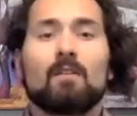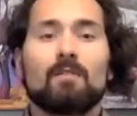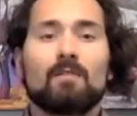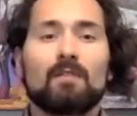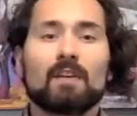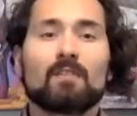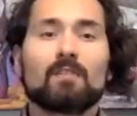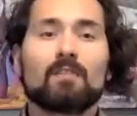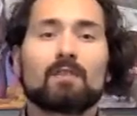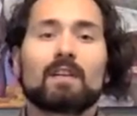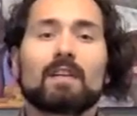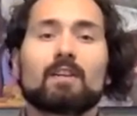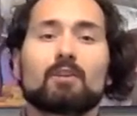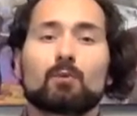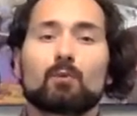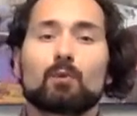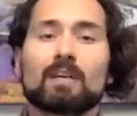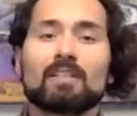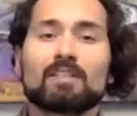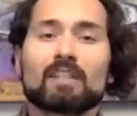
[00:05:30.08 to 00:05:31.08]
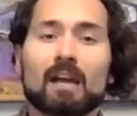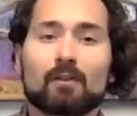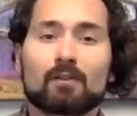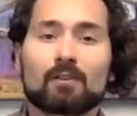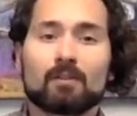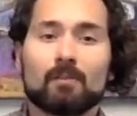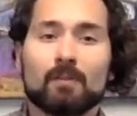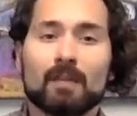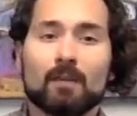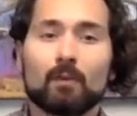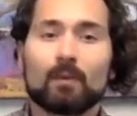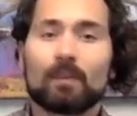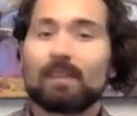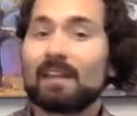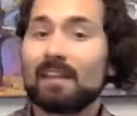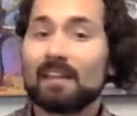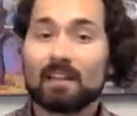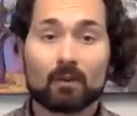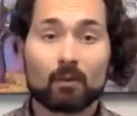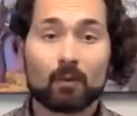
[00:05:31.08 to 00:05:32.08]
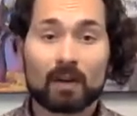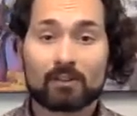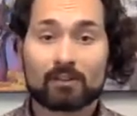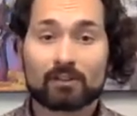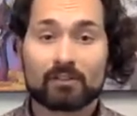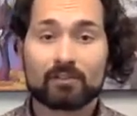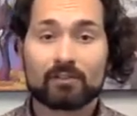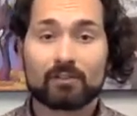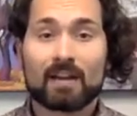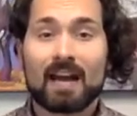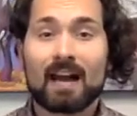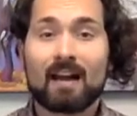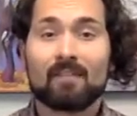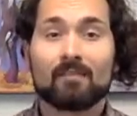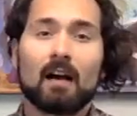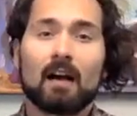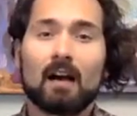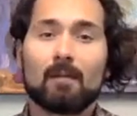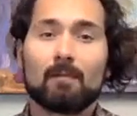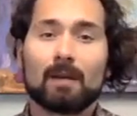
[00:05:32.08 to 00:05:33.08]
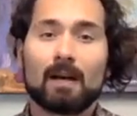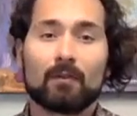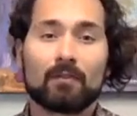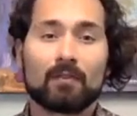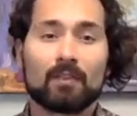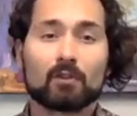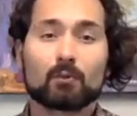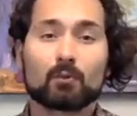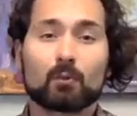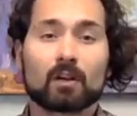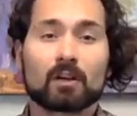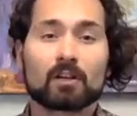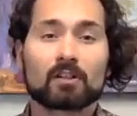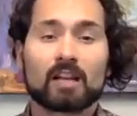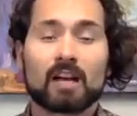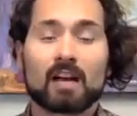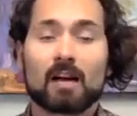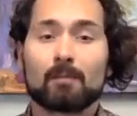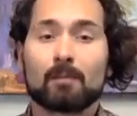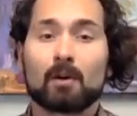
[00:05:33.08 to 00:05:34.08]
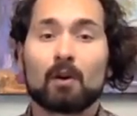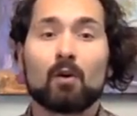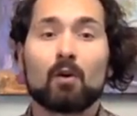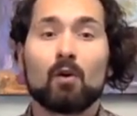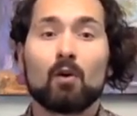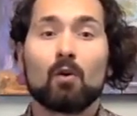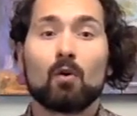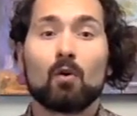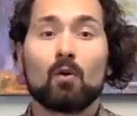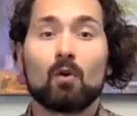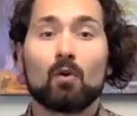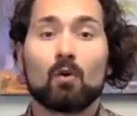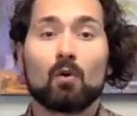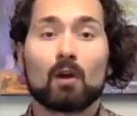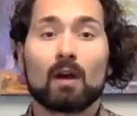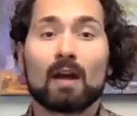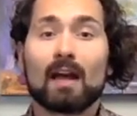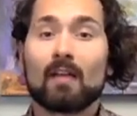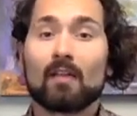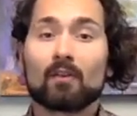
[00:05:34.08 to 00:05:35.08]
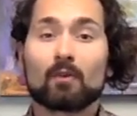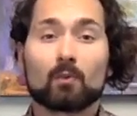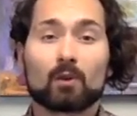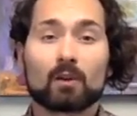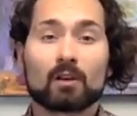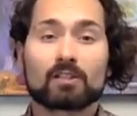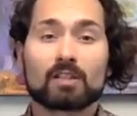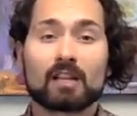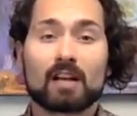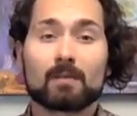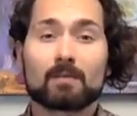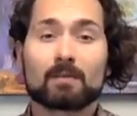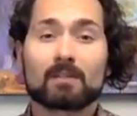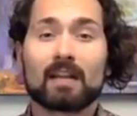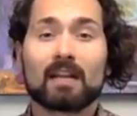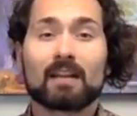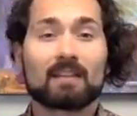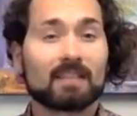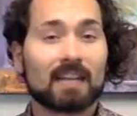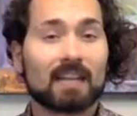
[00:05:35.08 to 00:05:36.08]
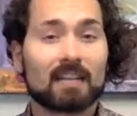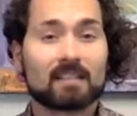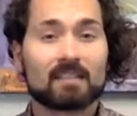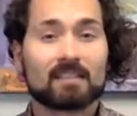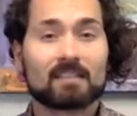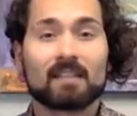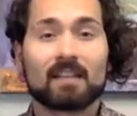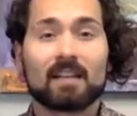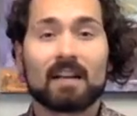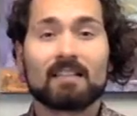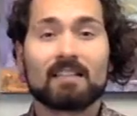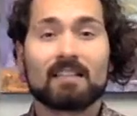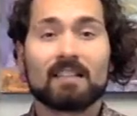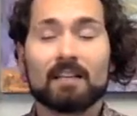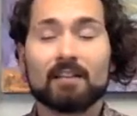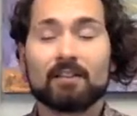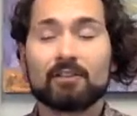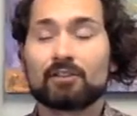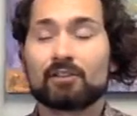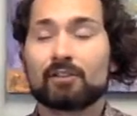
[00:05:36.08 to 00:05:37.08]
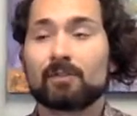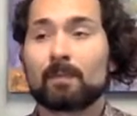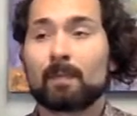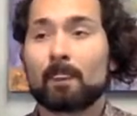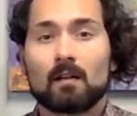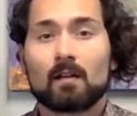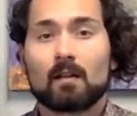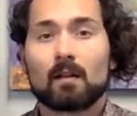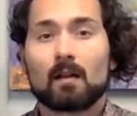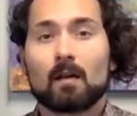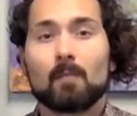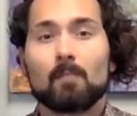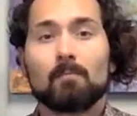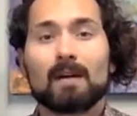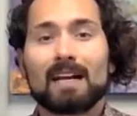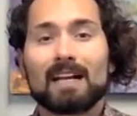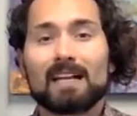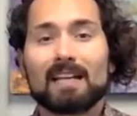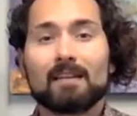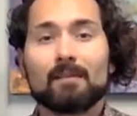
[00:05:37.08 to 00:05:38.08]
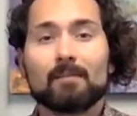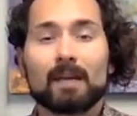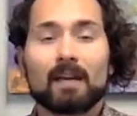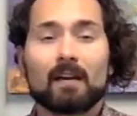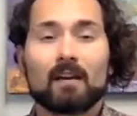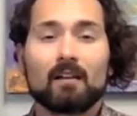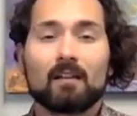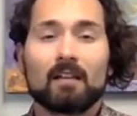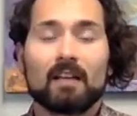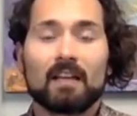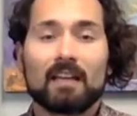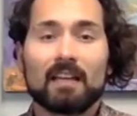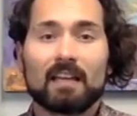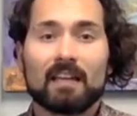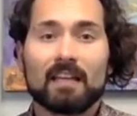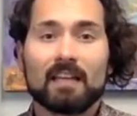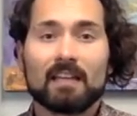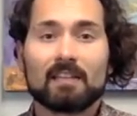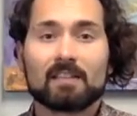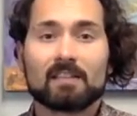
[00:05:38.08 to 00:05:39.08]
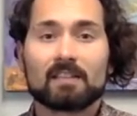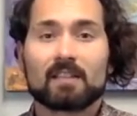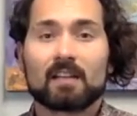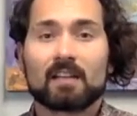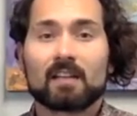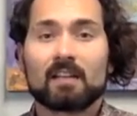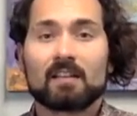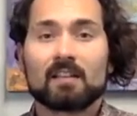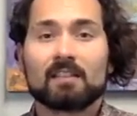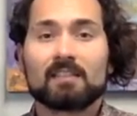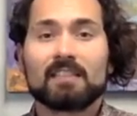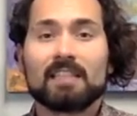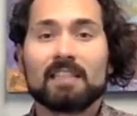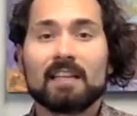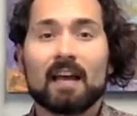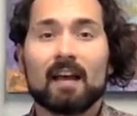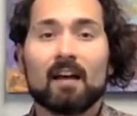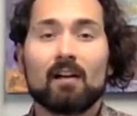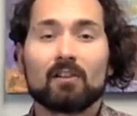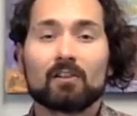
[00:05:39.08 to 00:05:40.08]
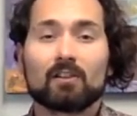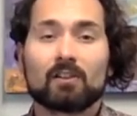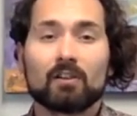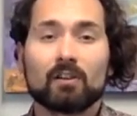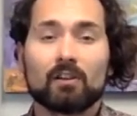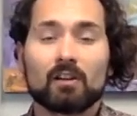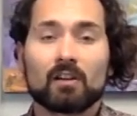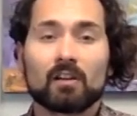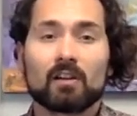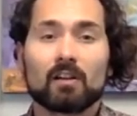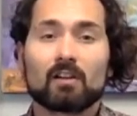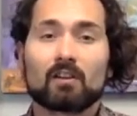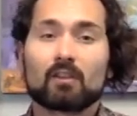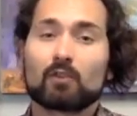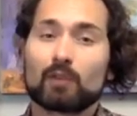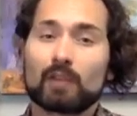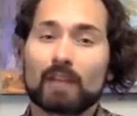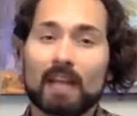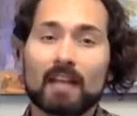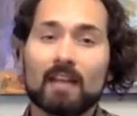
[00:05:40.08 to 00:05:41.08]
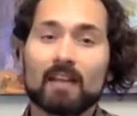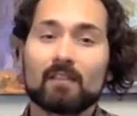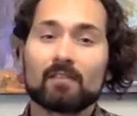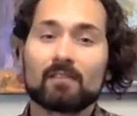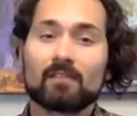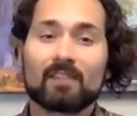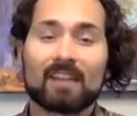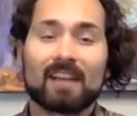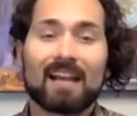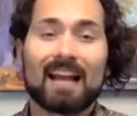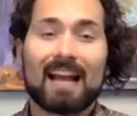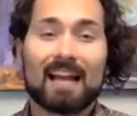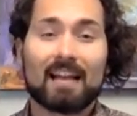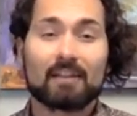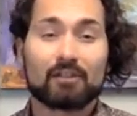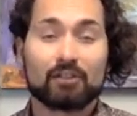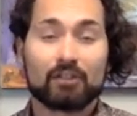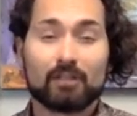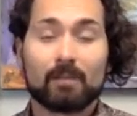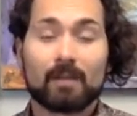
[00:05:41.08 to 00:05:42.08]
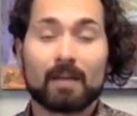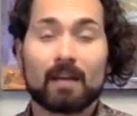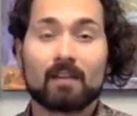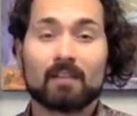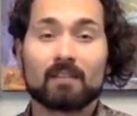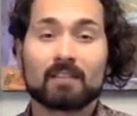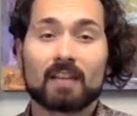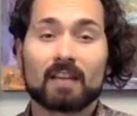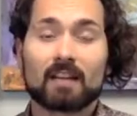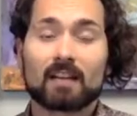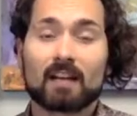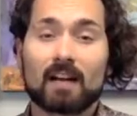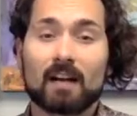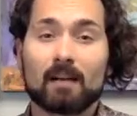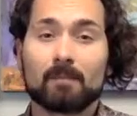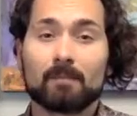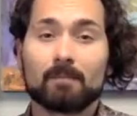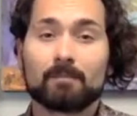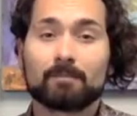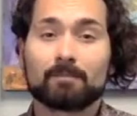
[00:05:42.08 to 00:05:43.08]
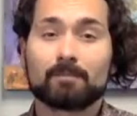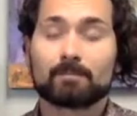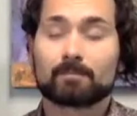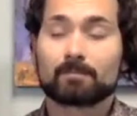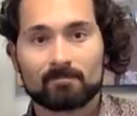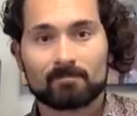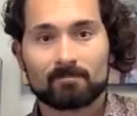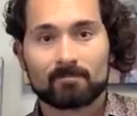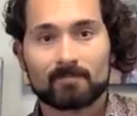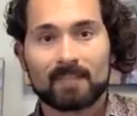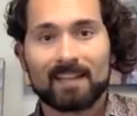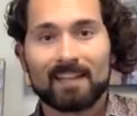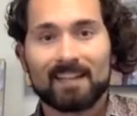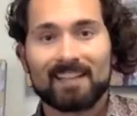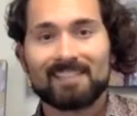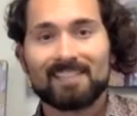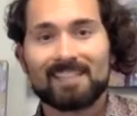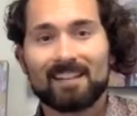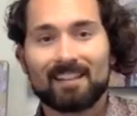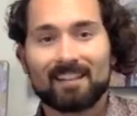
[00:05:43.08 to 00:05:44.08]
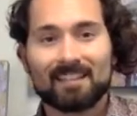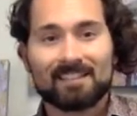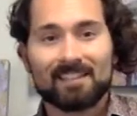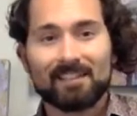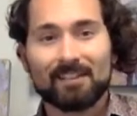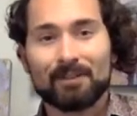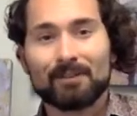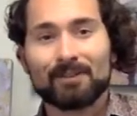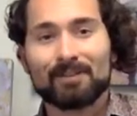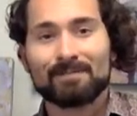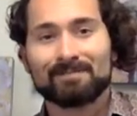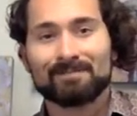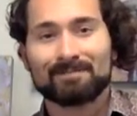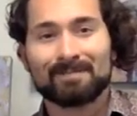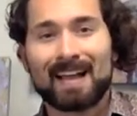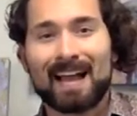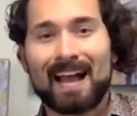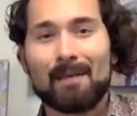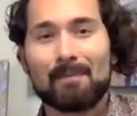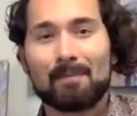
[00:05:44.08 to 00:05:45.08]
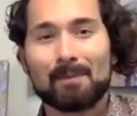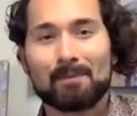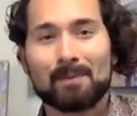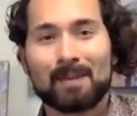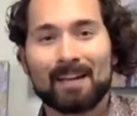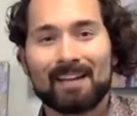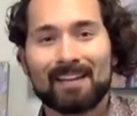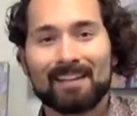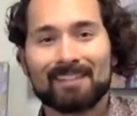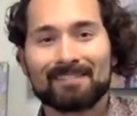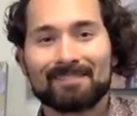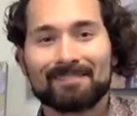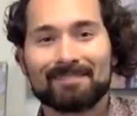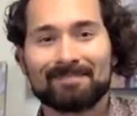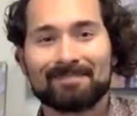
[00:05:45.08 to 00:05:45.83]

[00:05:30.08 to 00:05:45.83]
Feel free to reach out to me with any questions you have about this workshop or other workshops and classes that I teach. My email is clcookcreative@gmail.com. Until I see you, happy painting.